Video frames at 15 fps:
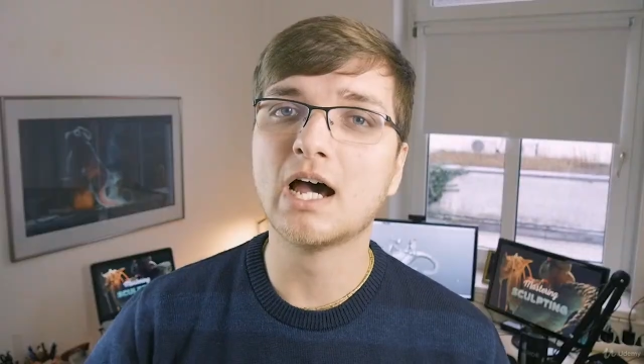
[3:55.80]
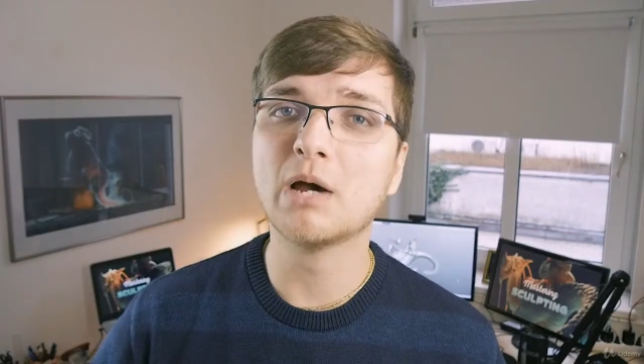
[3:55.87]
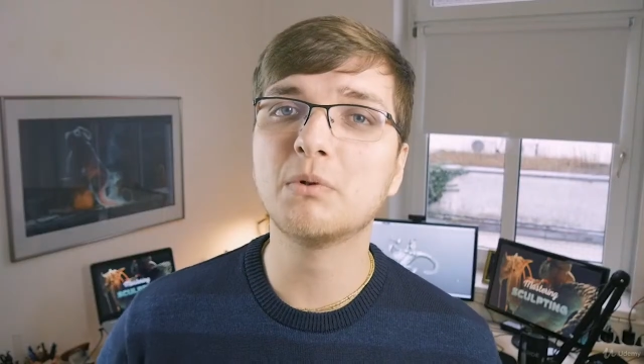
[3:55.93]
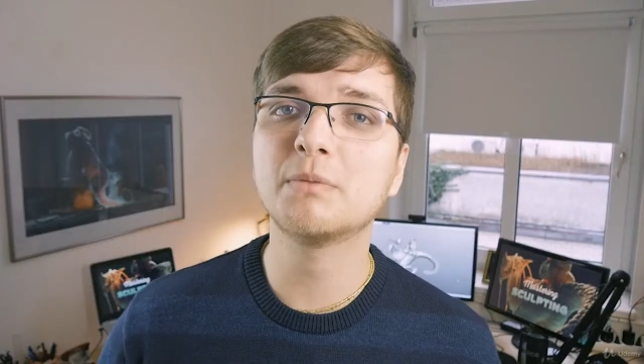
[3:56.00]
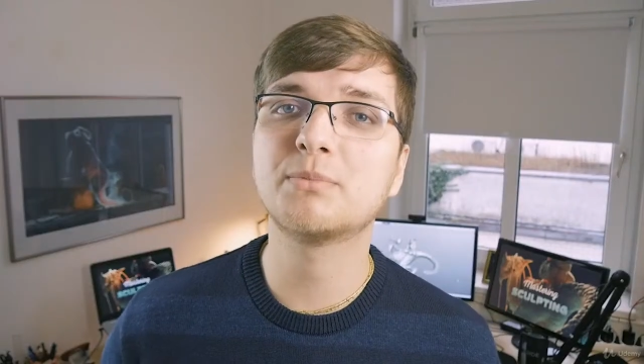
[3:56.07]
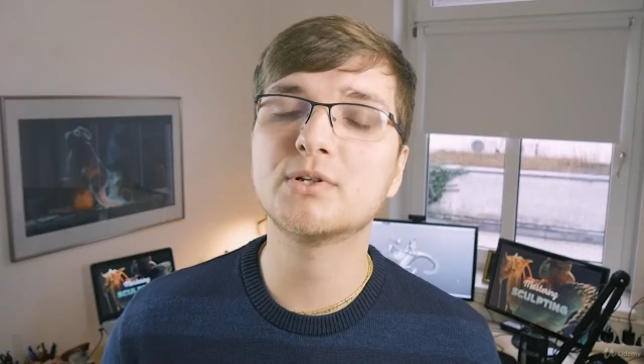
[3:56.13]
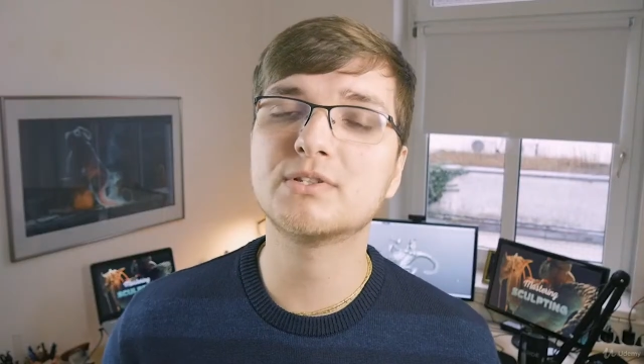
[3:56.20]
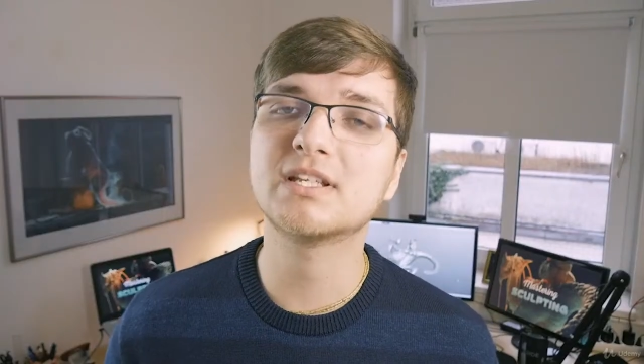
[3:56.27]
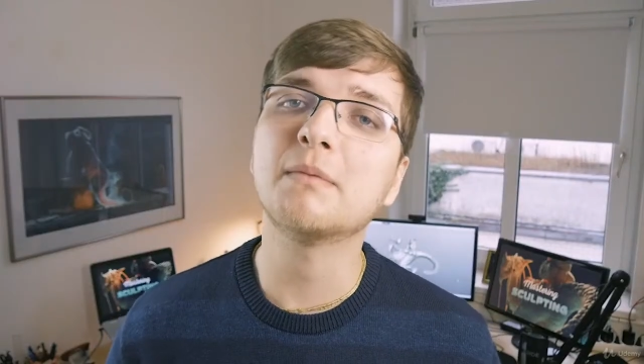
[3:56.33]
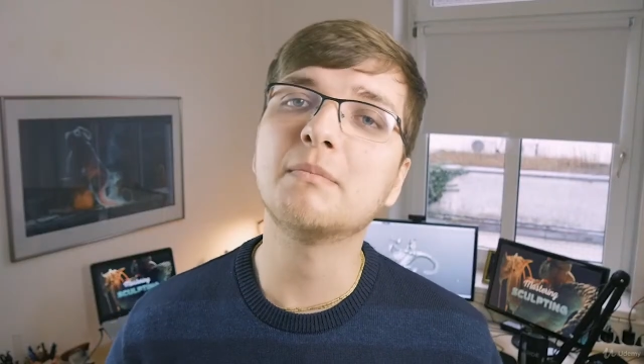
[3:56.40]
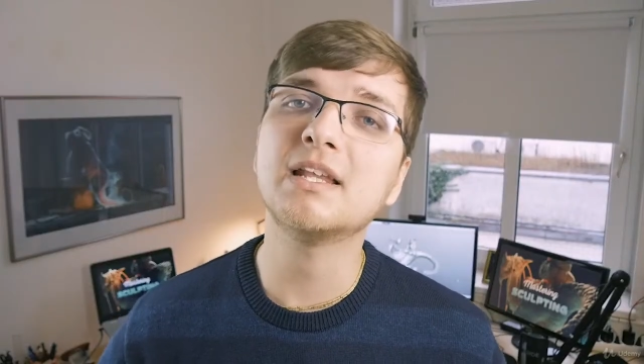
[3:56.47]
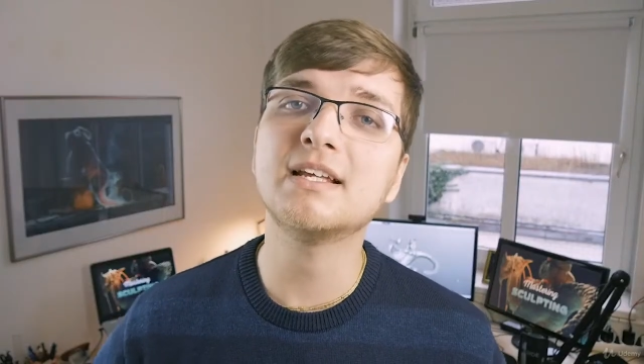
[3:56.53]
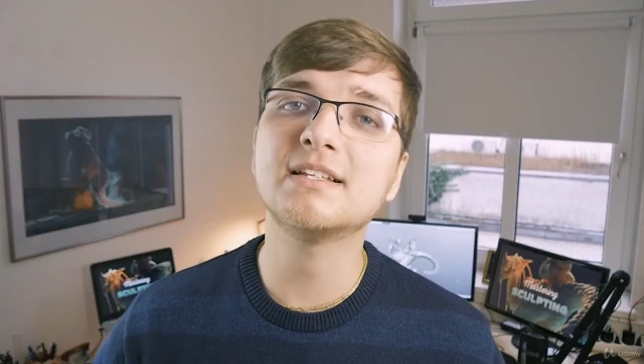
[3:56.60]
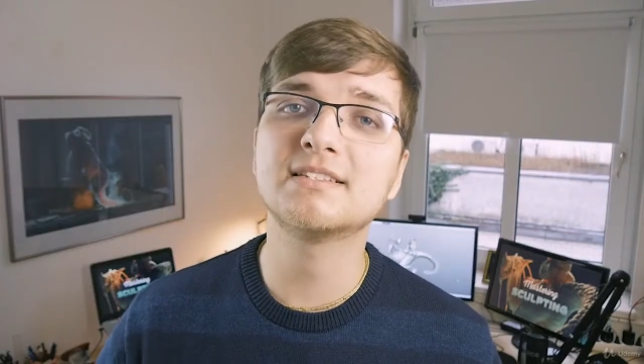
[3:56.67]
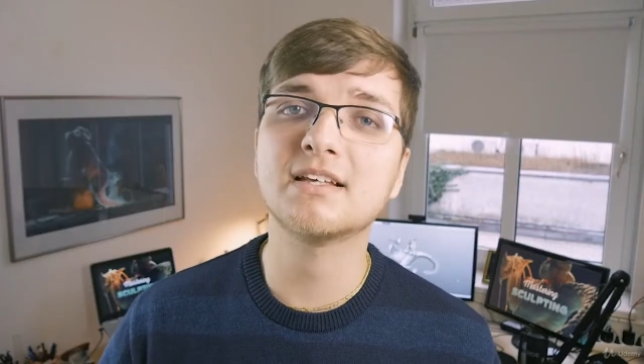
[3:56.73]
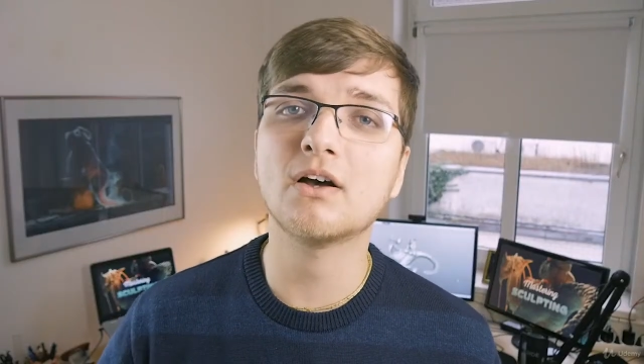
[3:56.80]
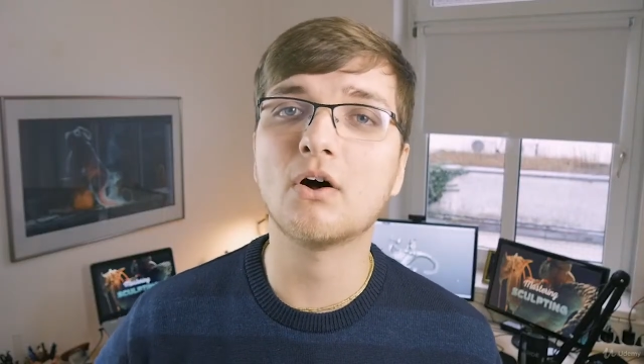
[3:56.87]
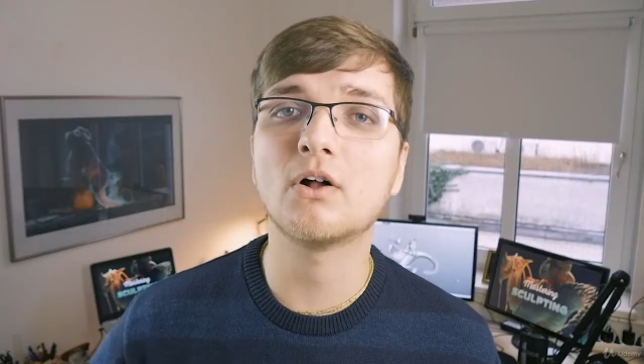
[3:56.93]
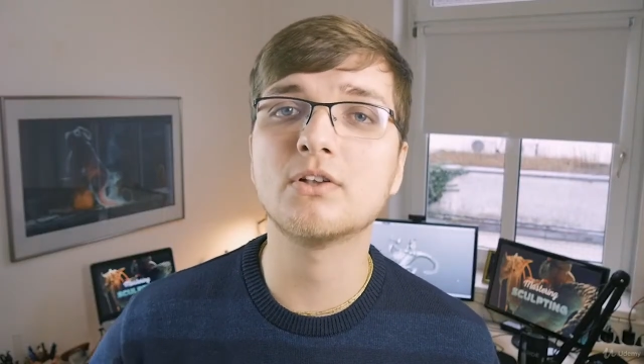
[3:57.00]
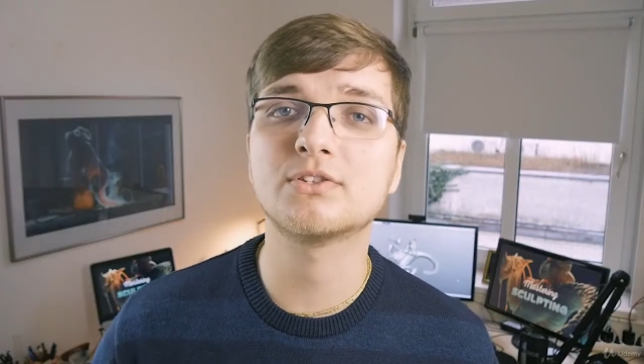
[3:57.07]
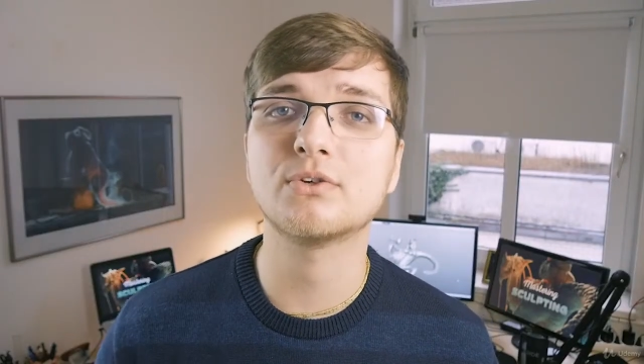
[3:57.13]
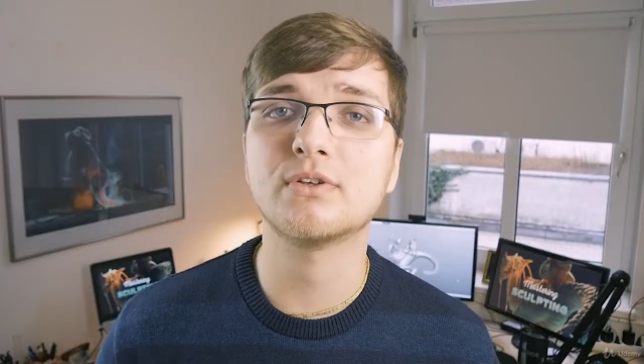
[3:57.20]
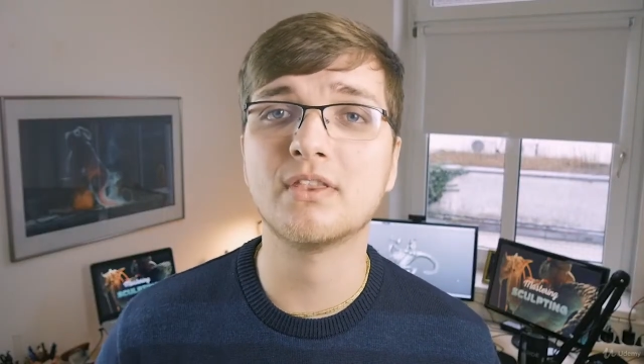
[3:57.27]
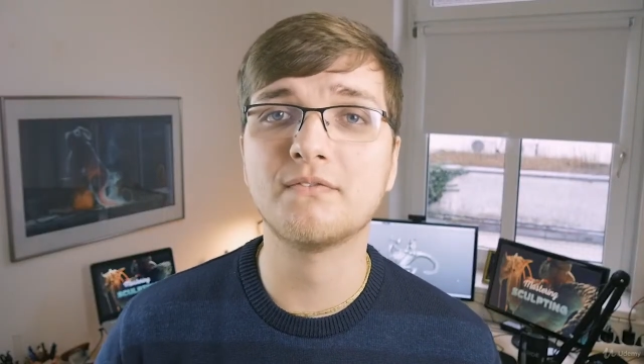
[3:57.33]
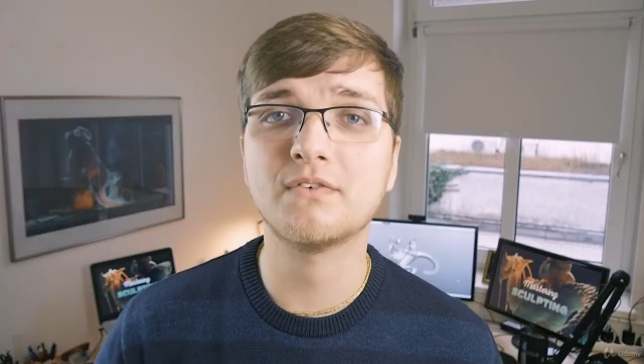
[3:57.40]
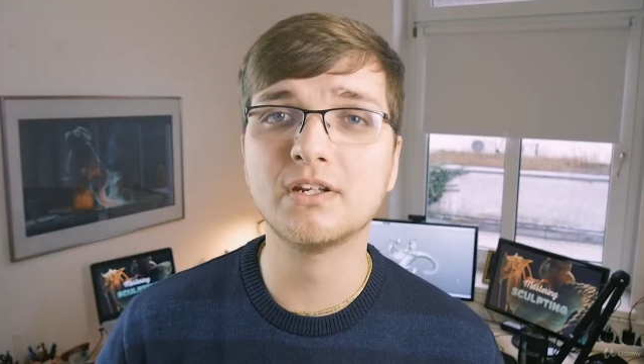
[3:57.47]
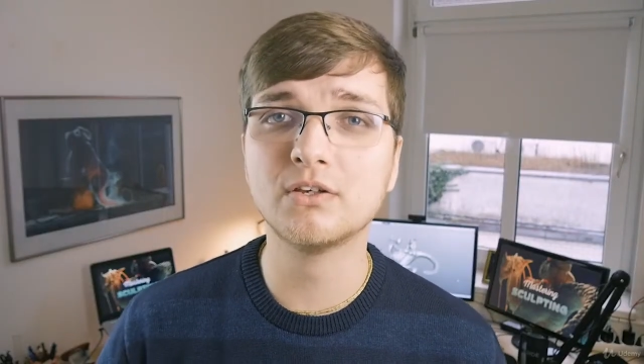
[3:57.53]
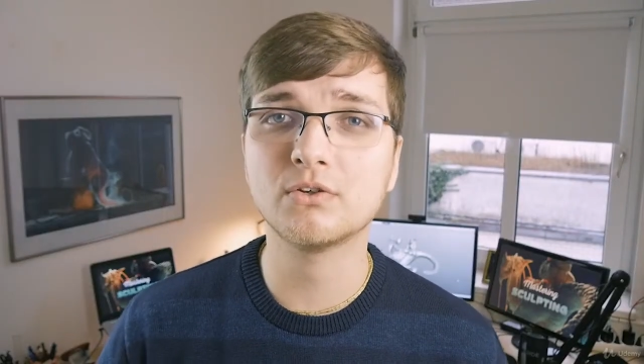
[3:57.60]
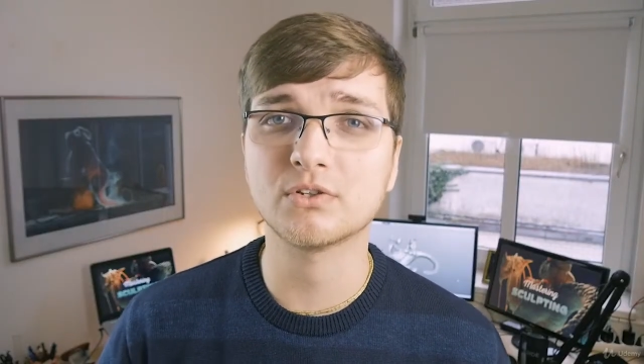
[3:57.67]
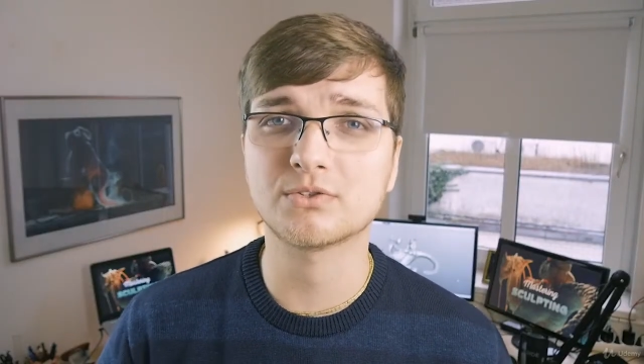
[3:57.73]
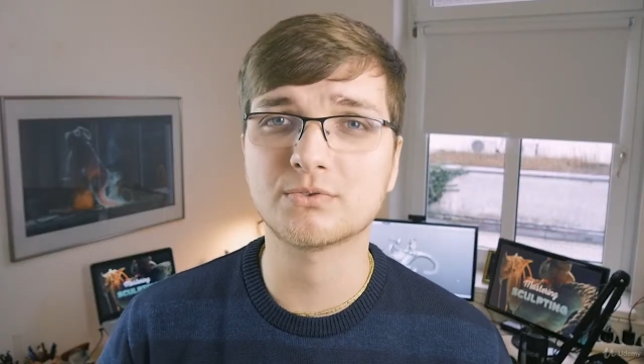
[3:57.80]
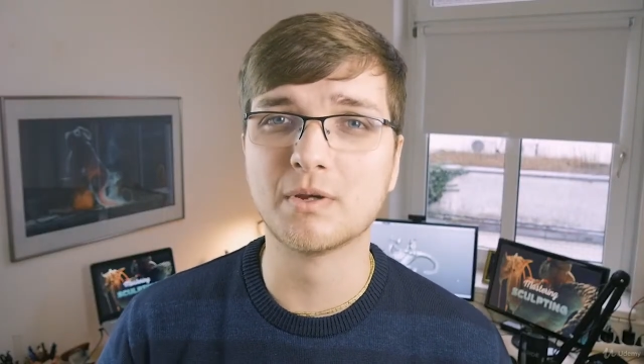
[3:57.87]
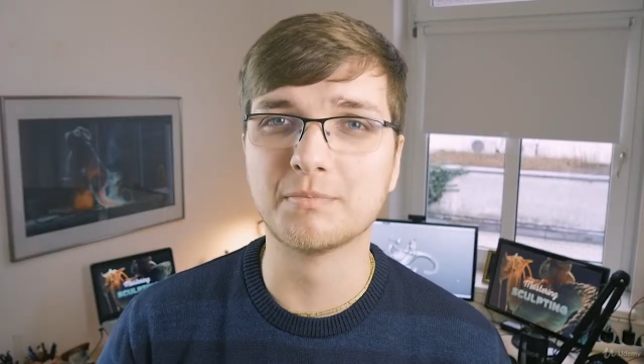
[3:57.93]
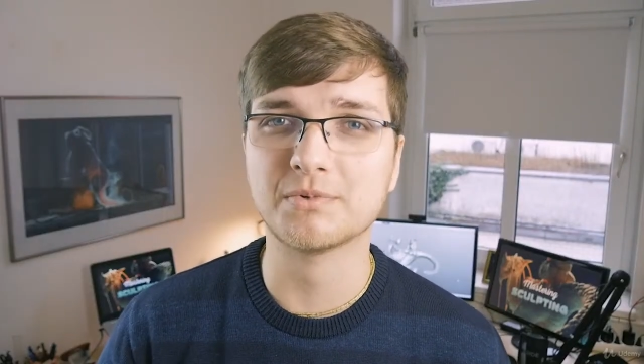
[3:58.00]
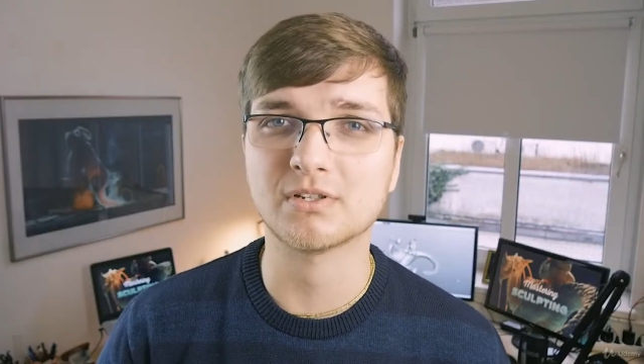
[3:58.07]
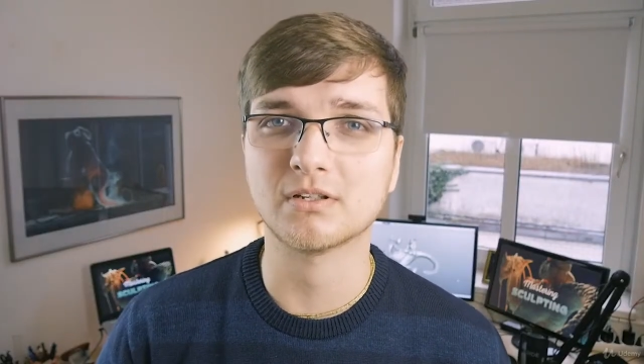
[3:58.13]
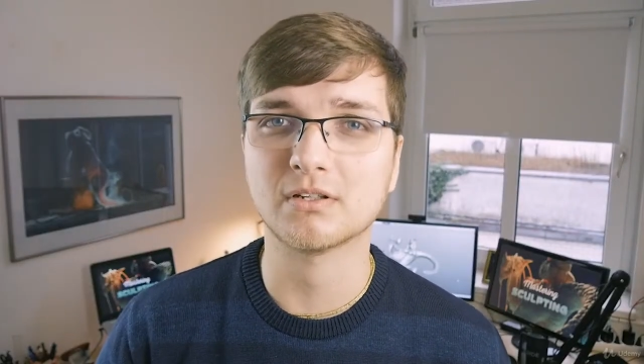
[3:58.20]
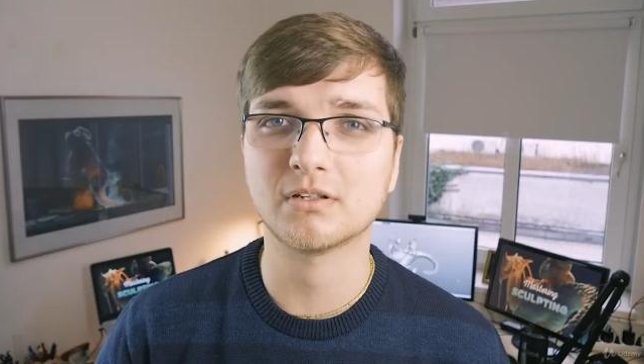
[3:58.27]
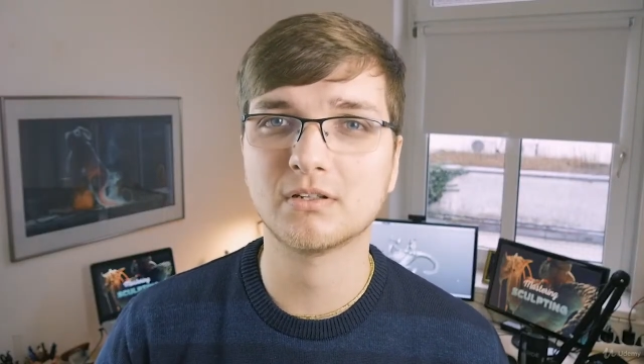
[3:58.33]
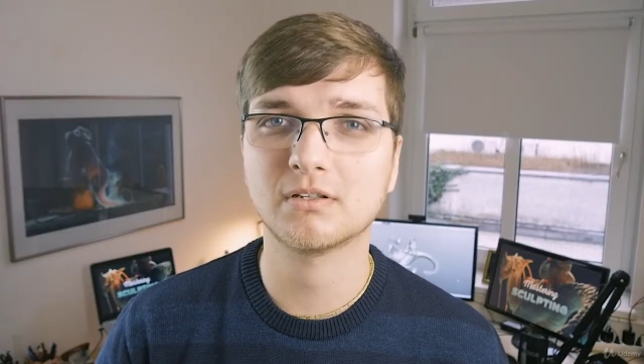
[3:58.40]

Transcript: I will put some links also in the video description.